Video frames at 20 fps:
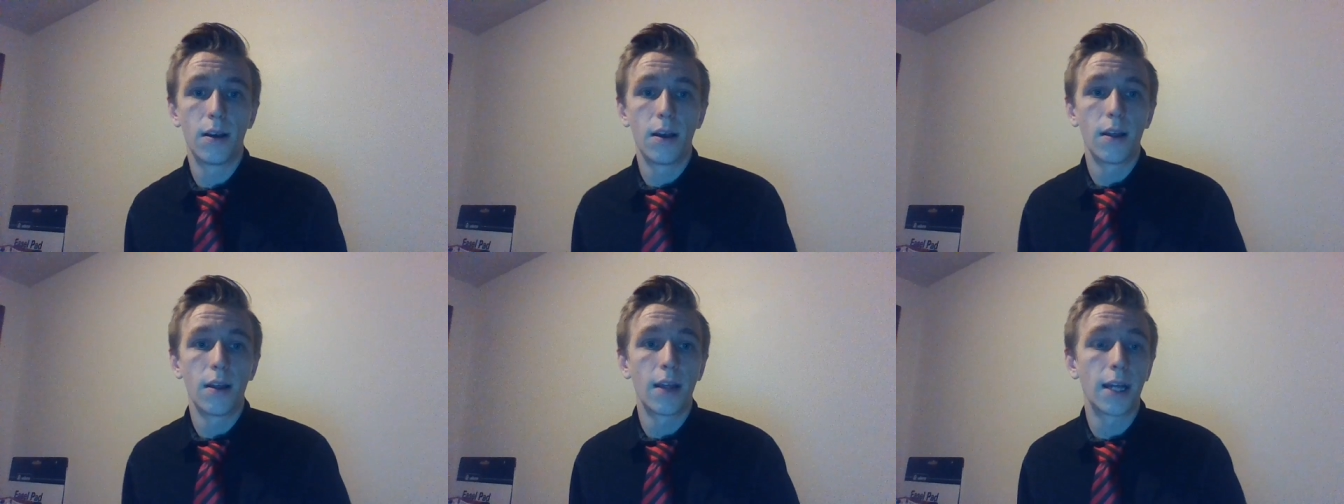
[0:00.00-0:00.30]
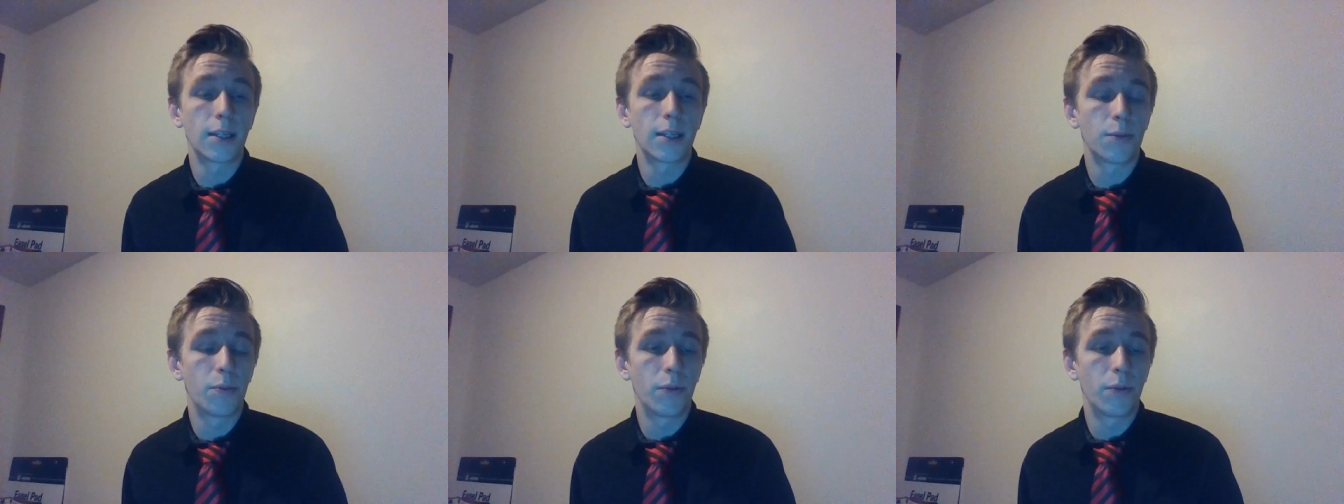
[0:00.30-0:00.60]

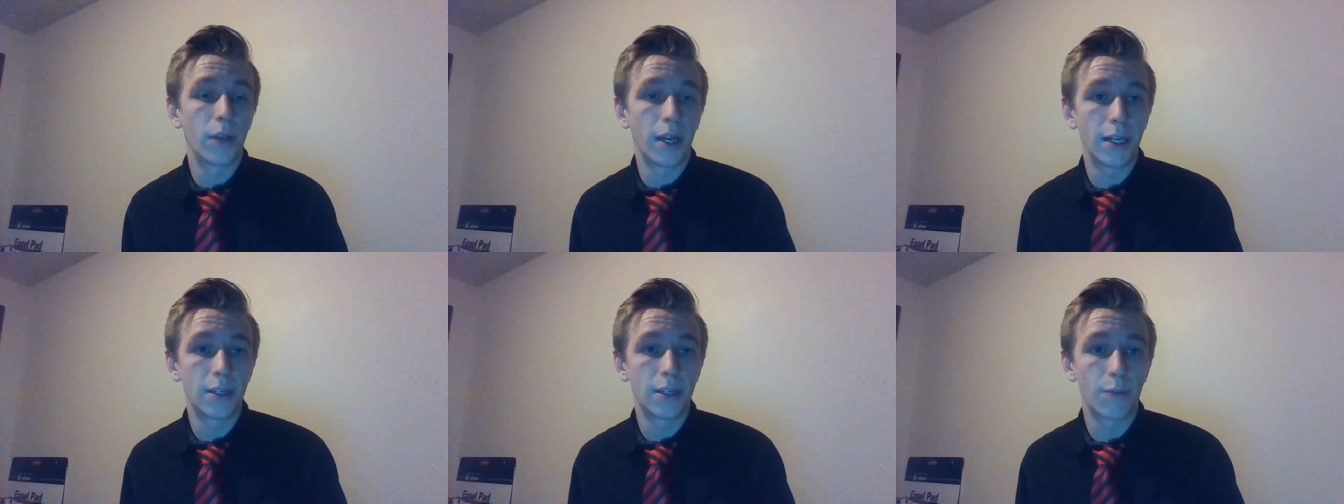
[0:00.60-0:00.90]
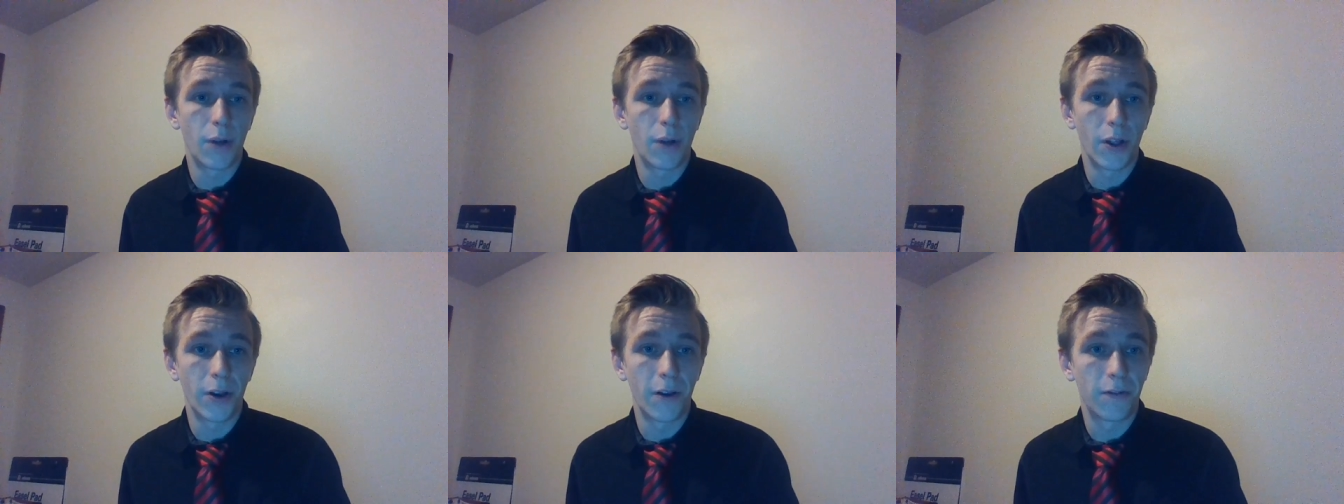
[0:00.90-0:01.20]
That's plenty
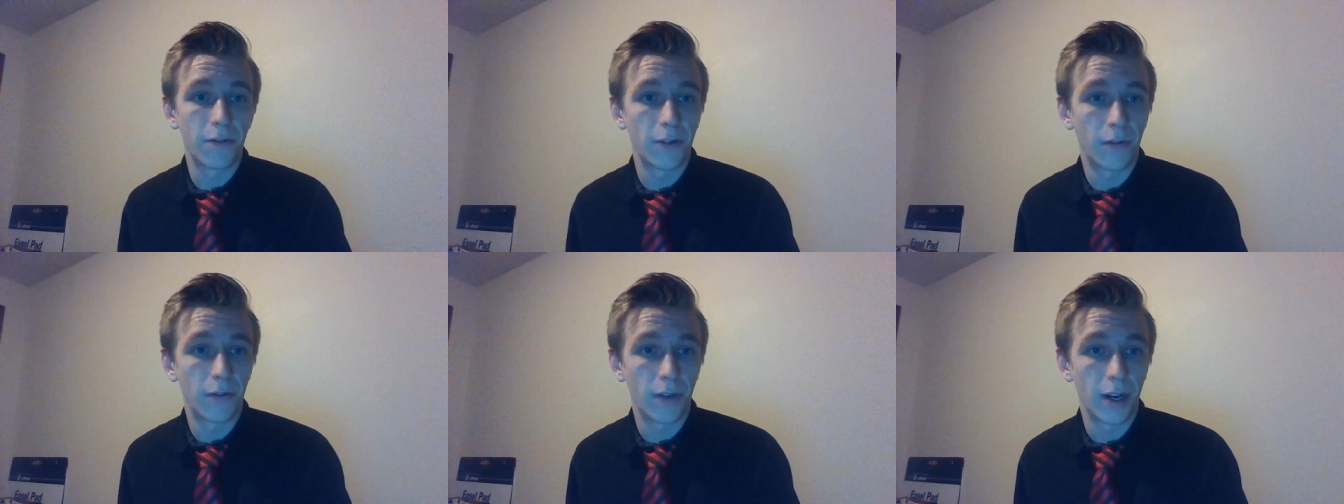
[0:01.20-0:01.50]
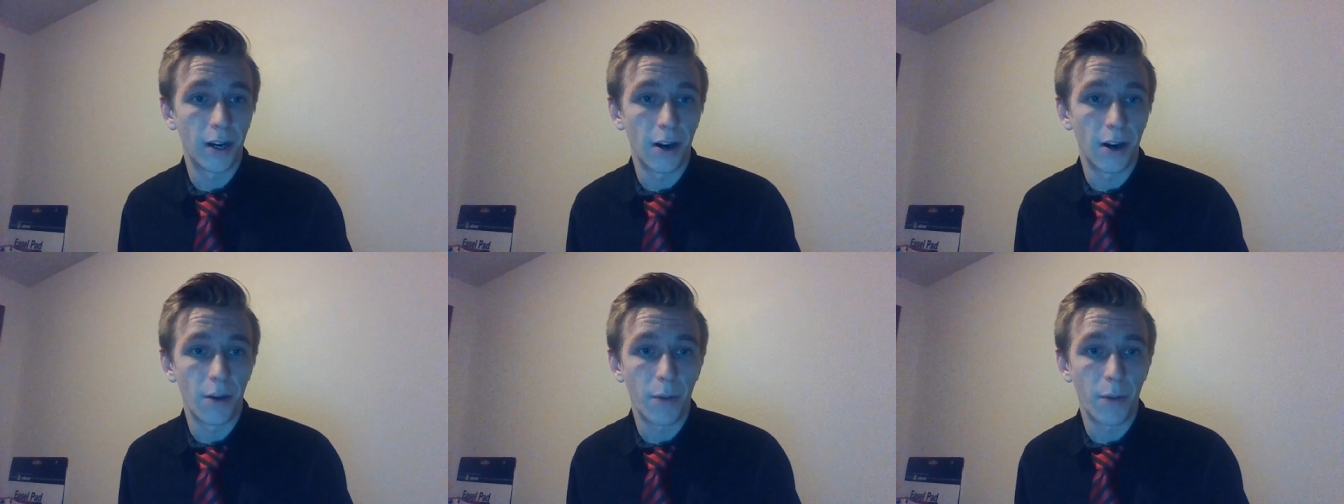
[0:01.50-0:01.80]
small enough to fit
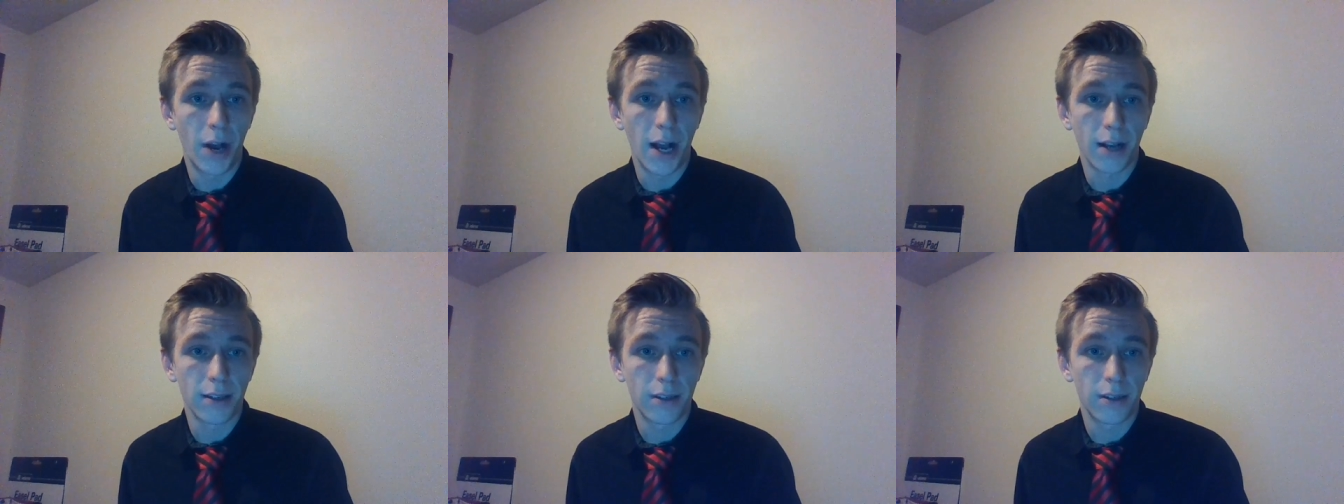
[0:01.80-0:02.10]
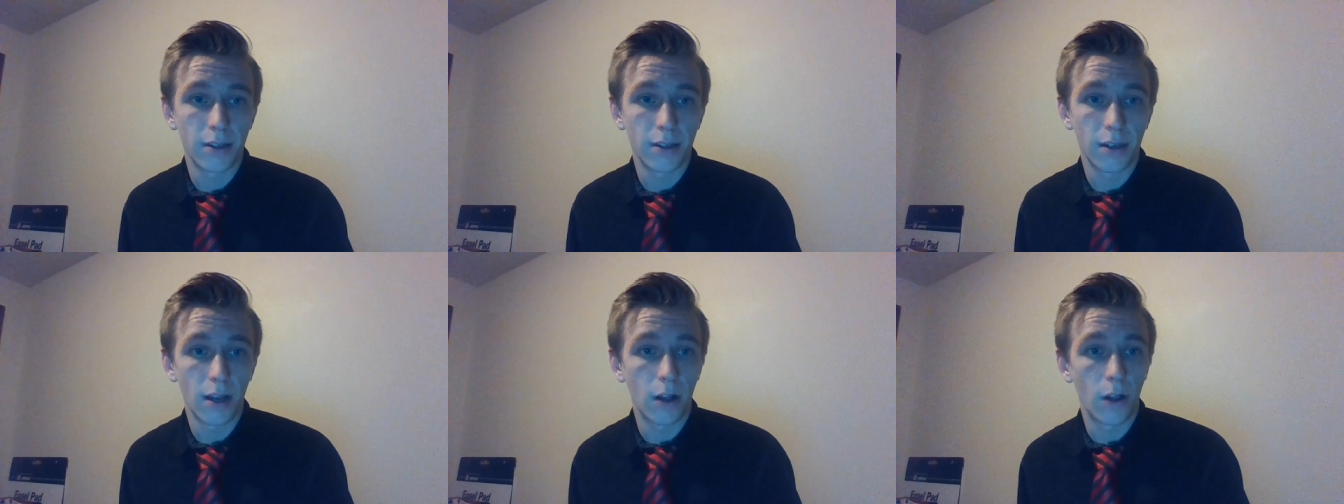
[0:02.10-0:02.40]
in our
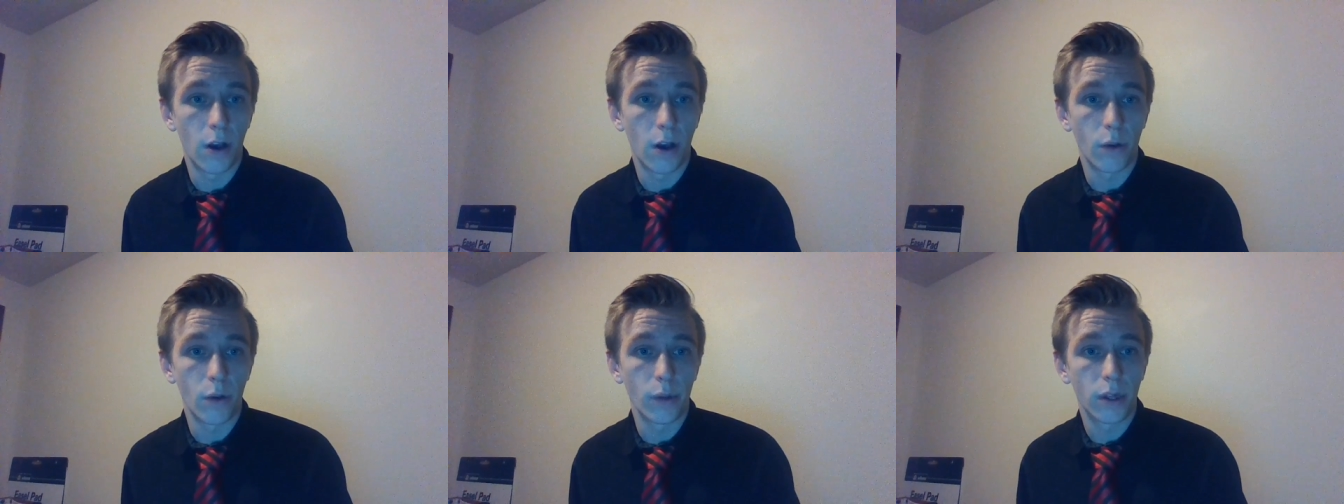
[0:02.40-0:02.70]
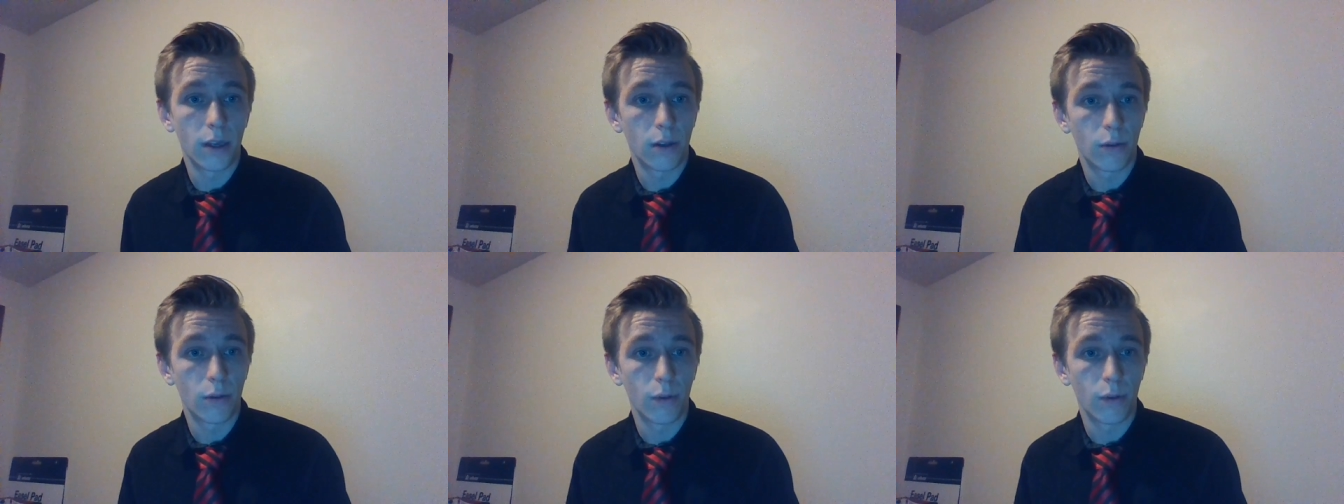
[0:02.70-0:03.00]
box, along with
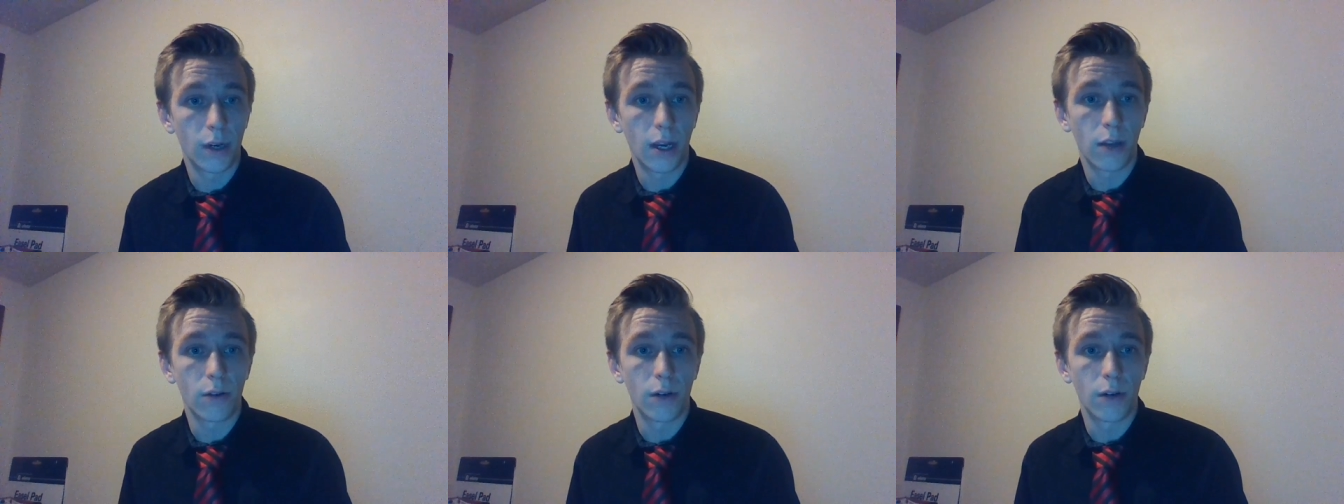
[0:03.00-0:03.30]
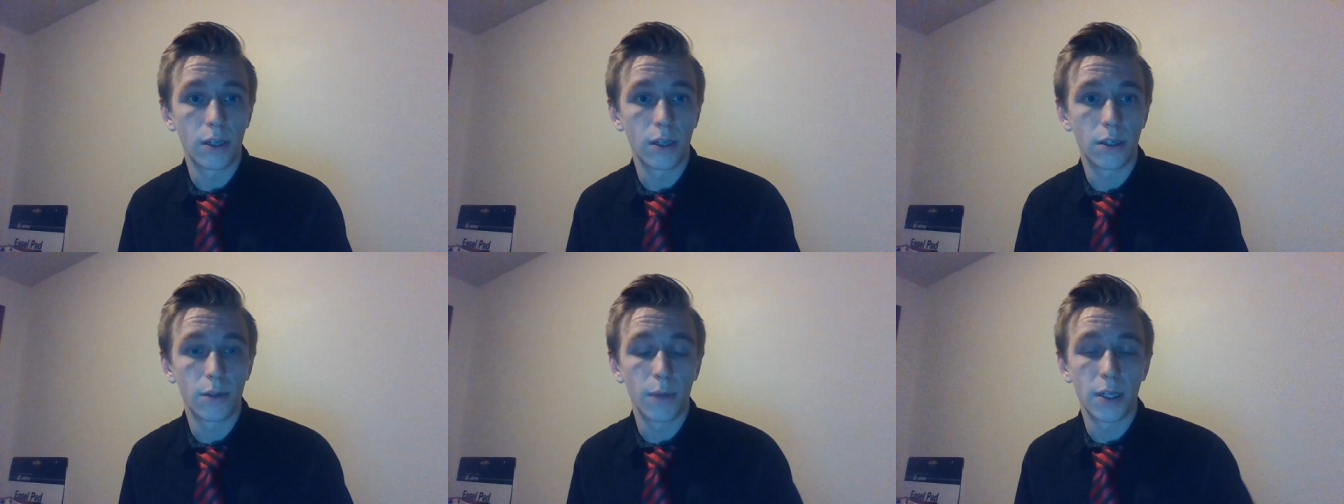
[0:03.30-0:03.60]
the 3 other
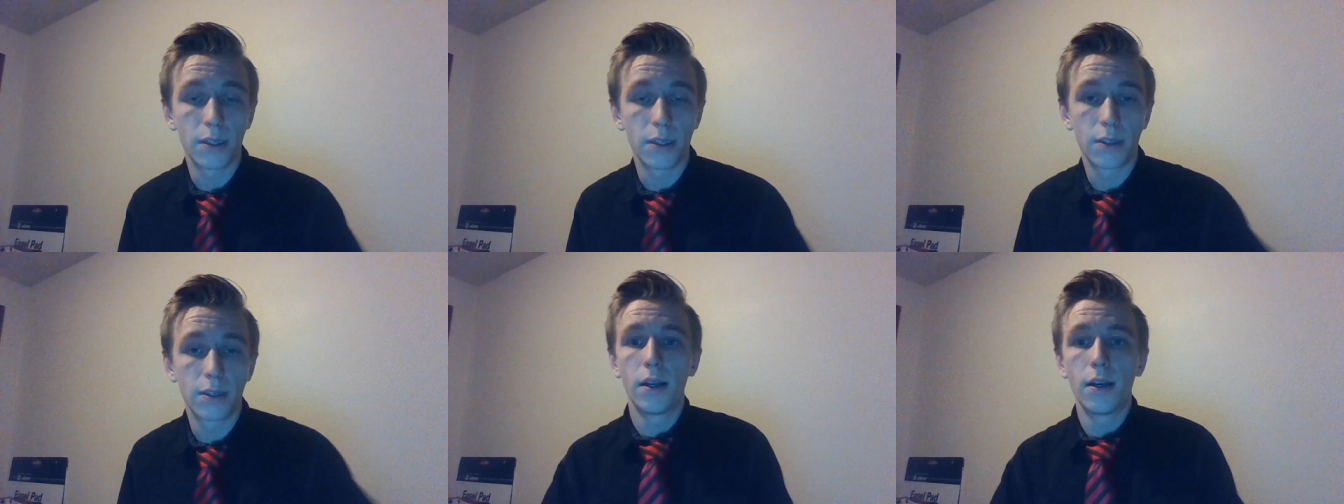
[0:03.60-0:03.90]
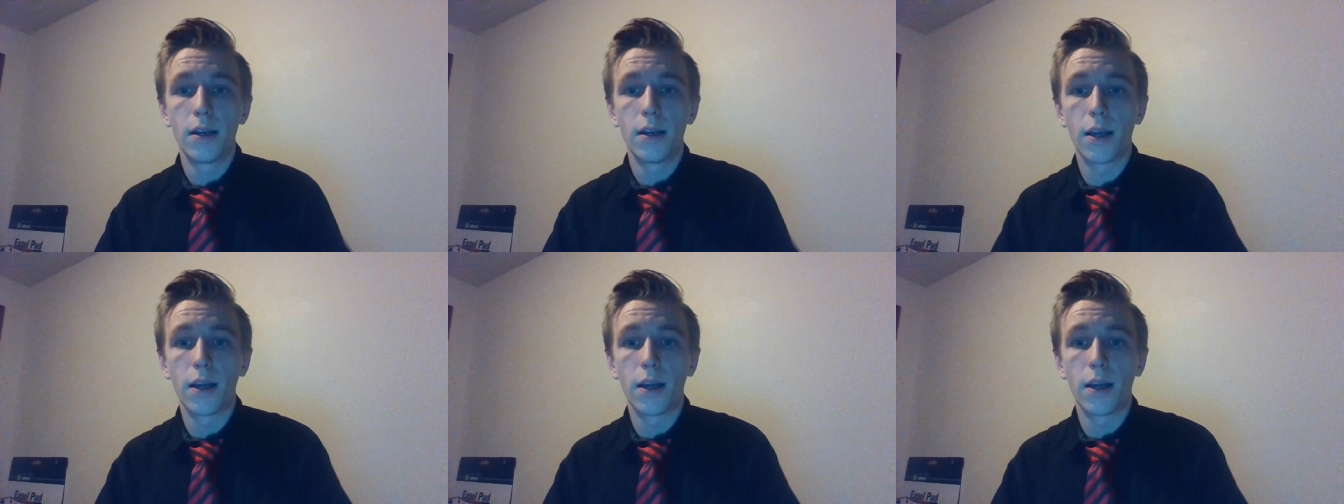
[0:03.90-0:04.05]
instruments.